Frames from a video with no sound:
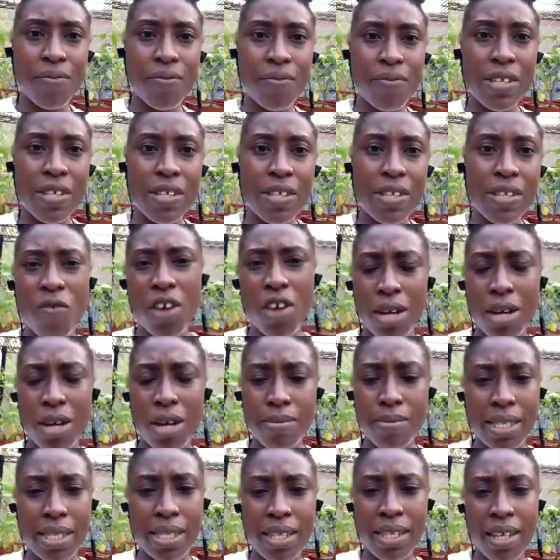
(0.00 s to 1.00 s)
Oco
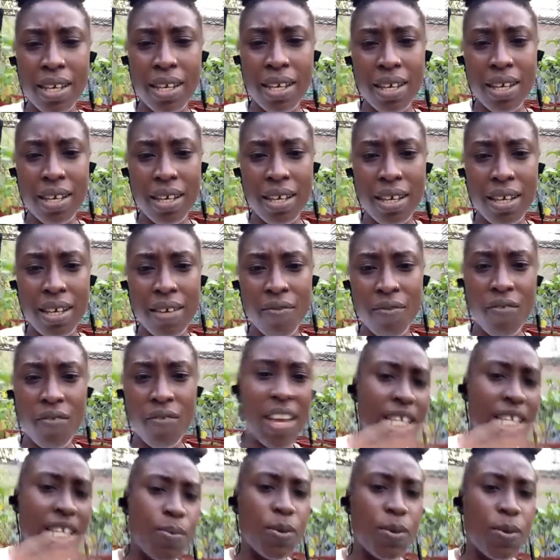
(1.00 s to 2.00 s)
Farms,
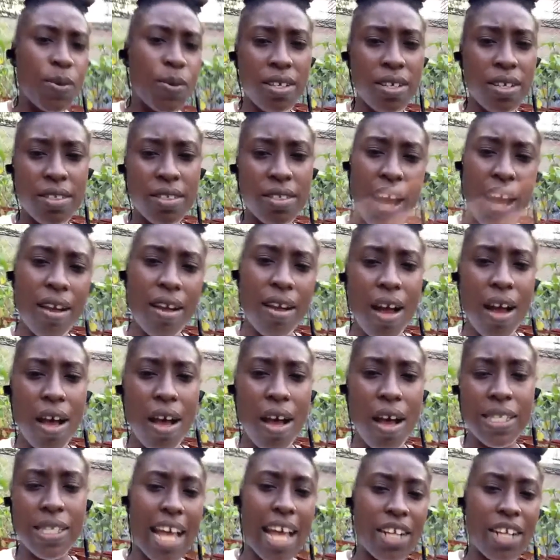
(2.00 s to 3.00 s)

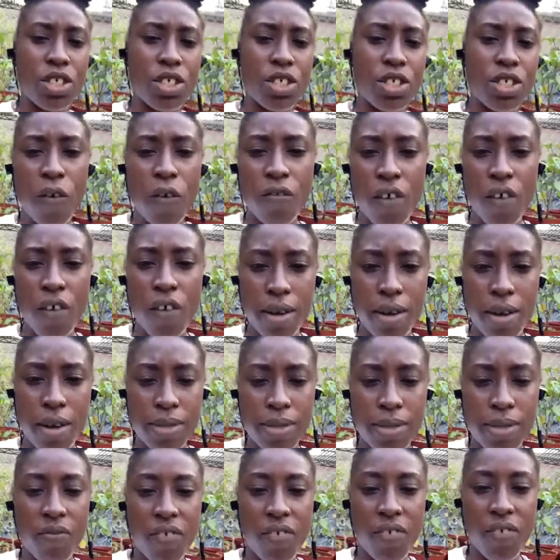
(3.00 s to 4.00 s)
facebook.com/Oco Farms
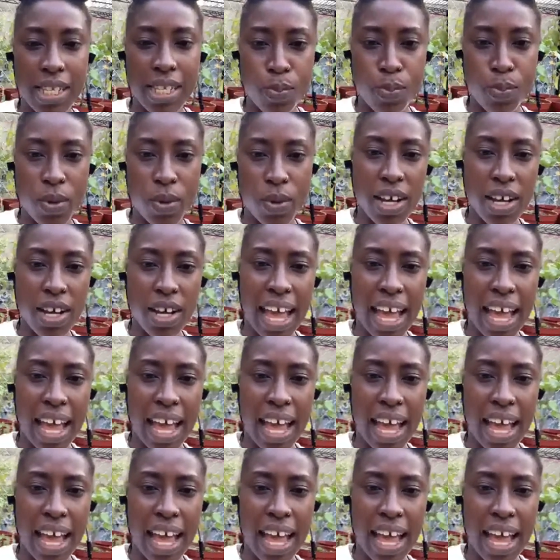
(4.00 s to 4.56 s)
on Facebook.